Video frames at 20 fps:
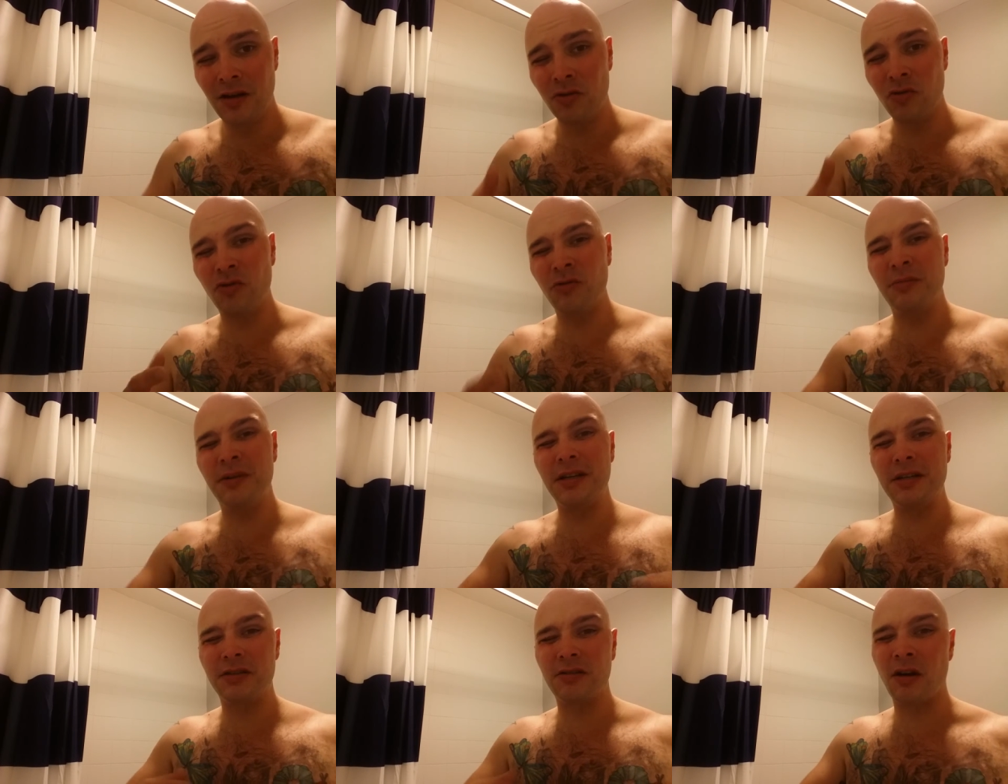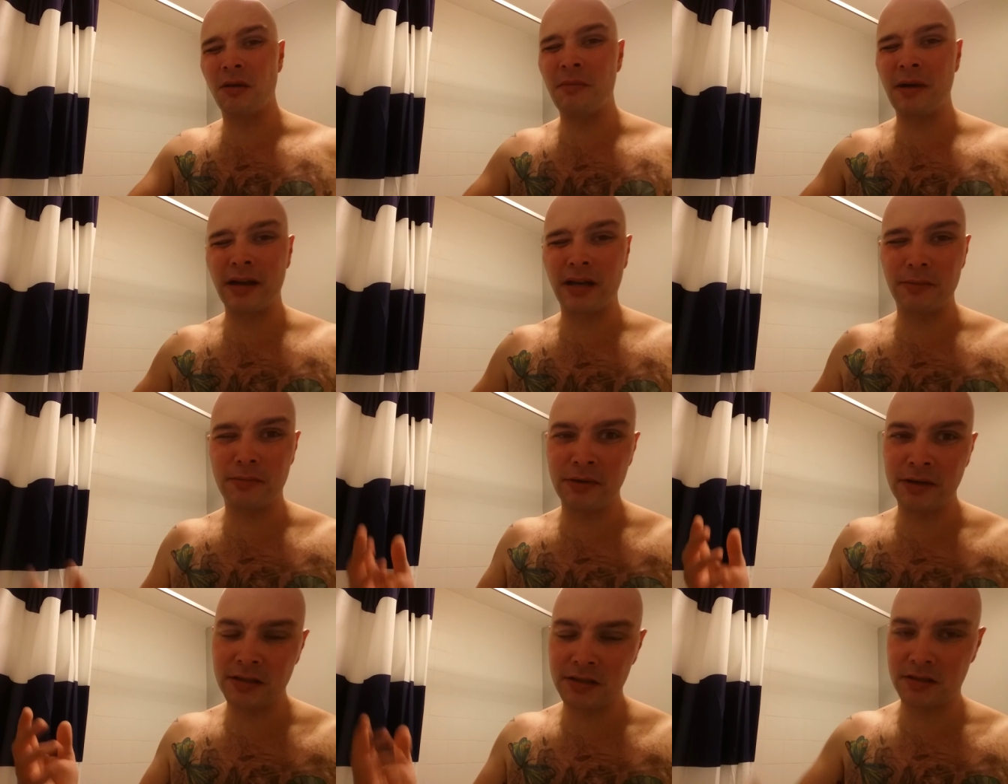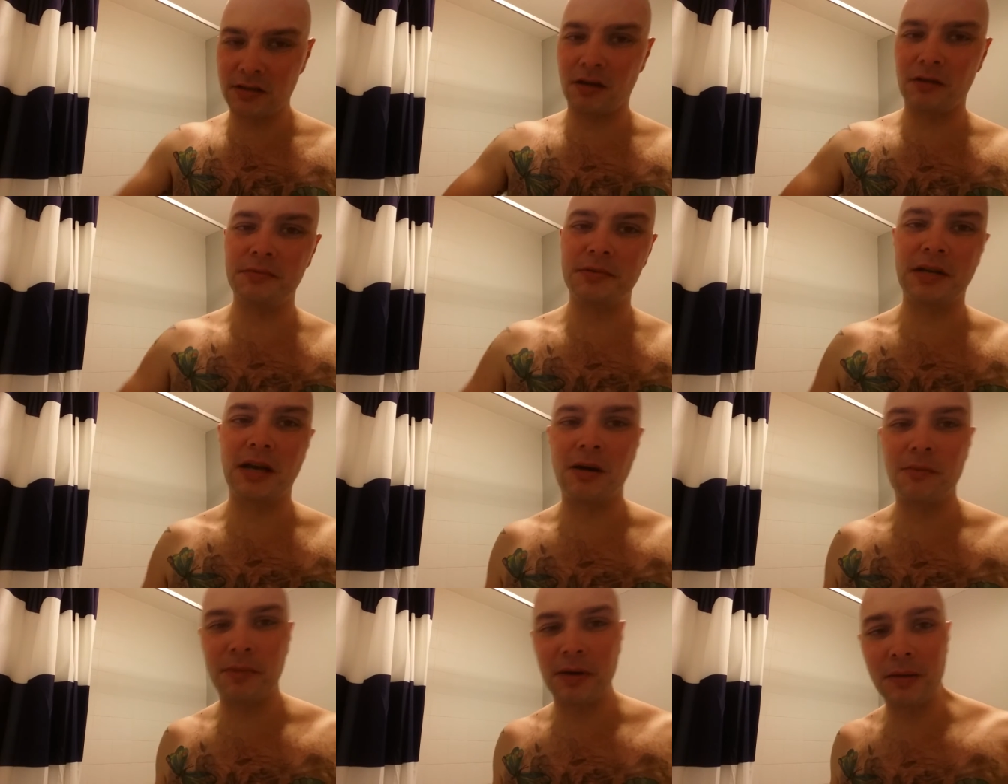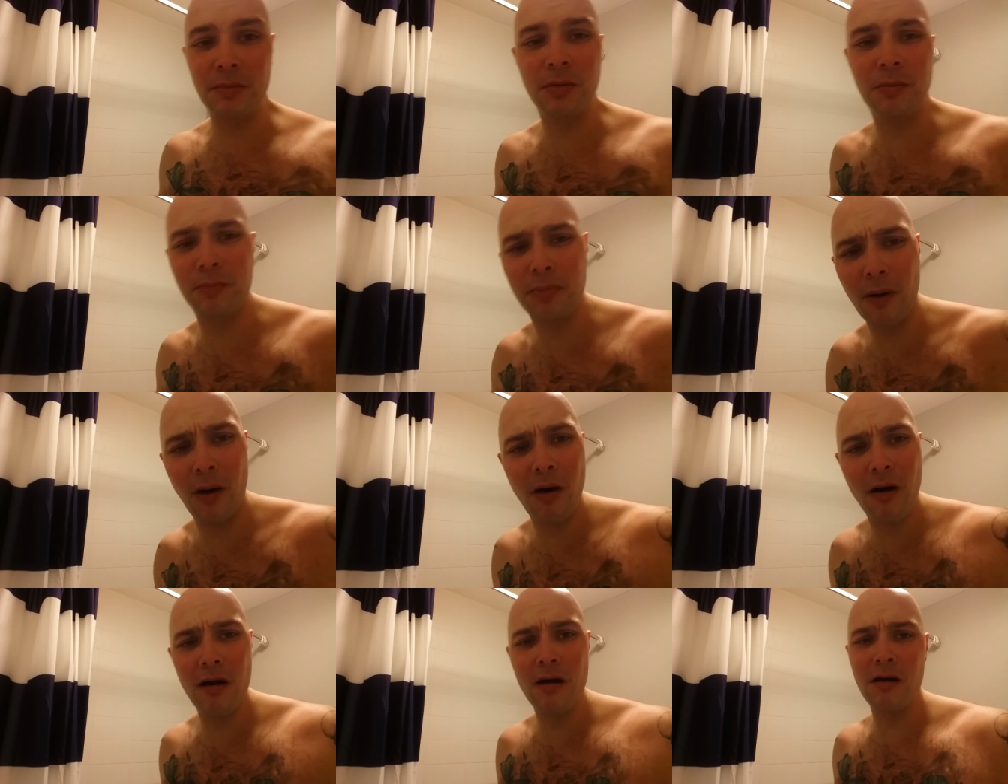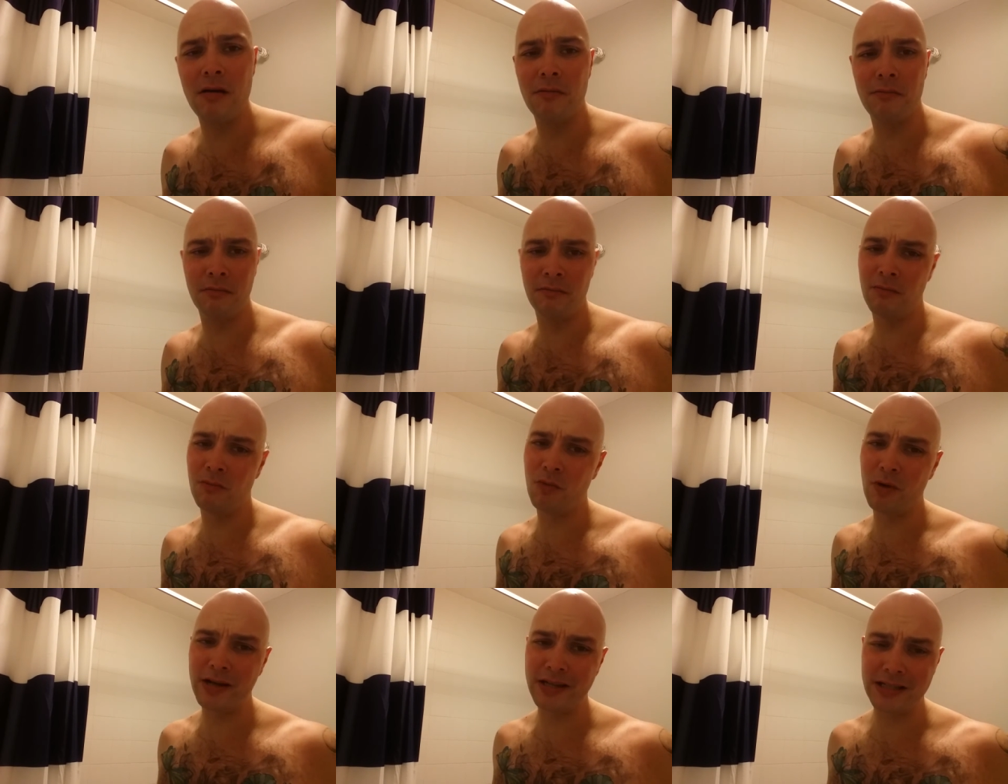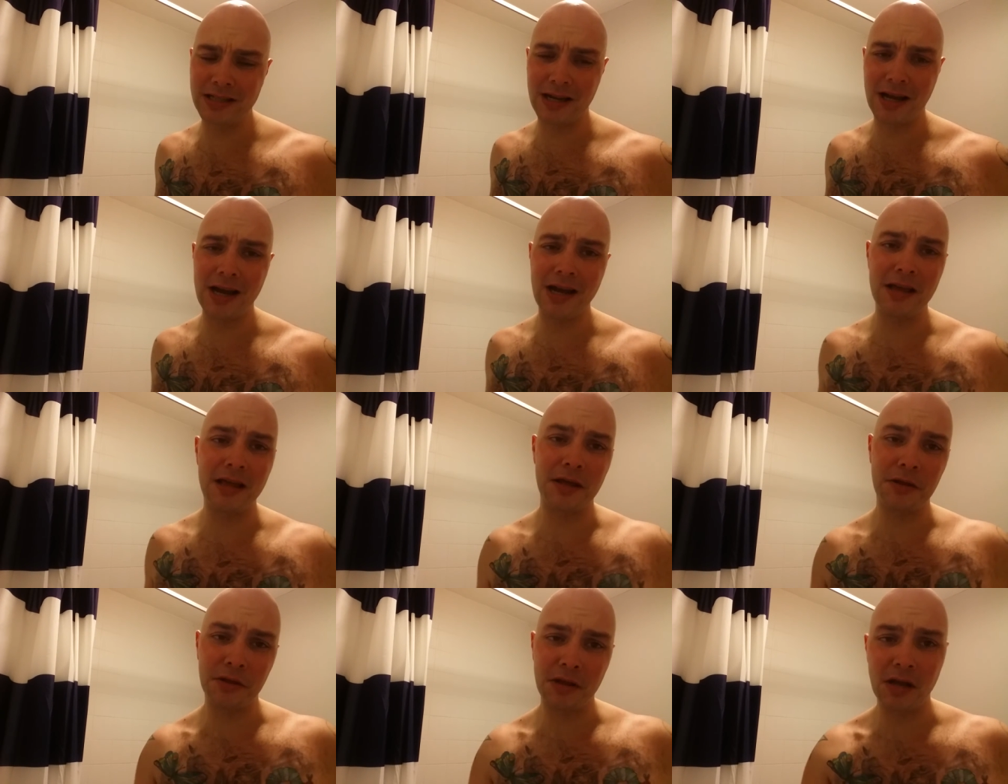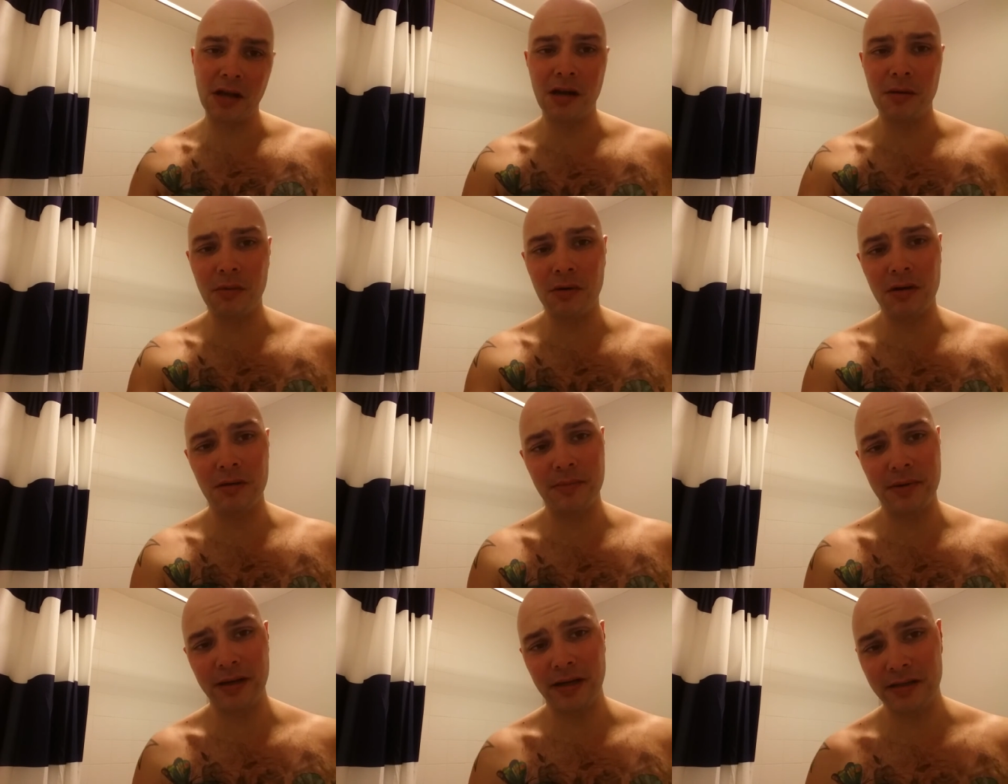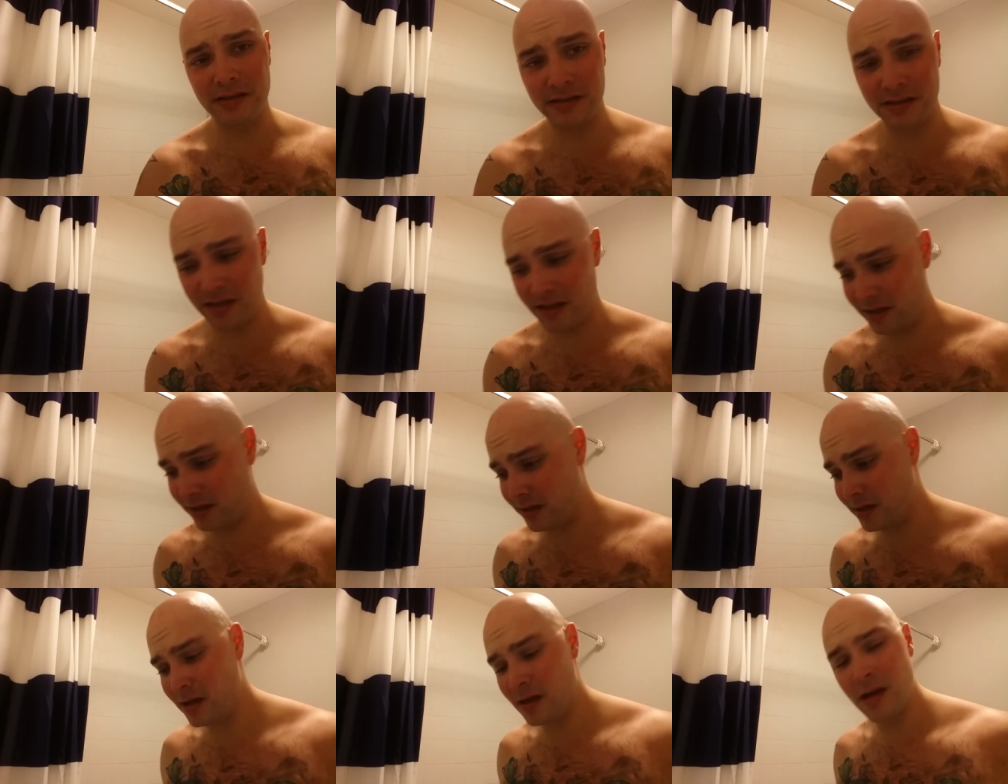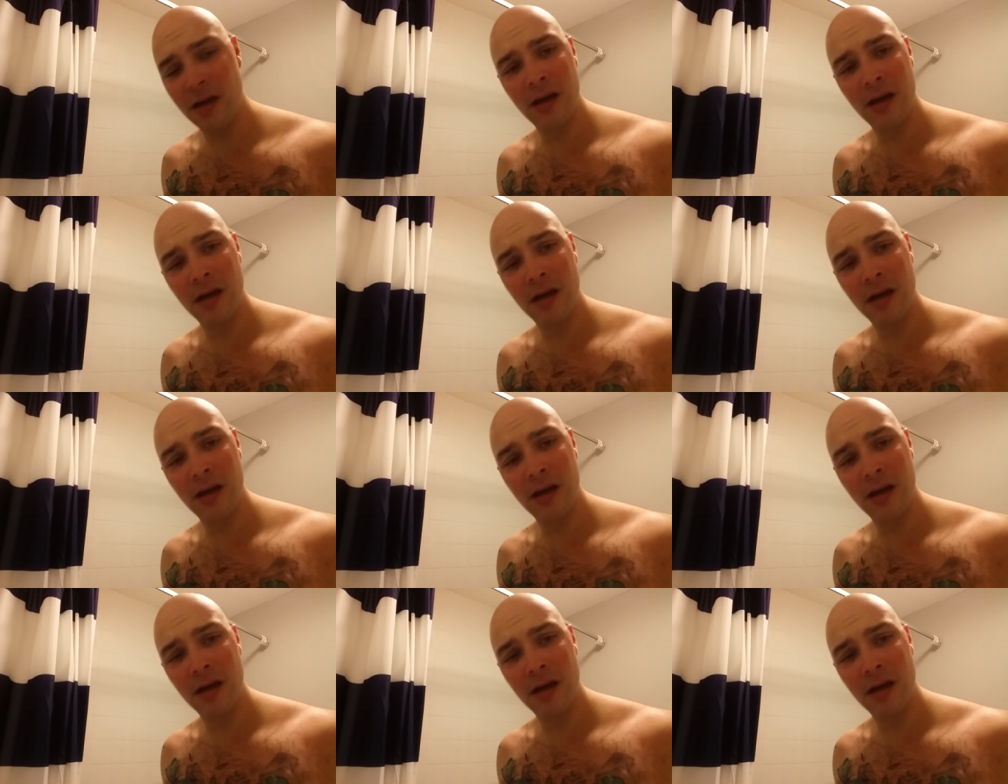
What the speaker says: Normally, soap maker brings soaps out, people buy them, weeks later they stick them on the BST.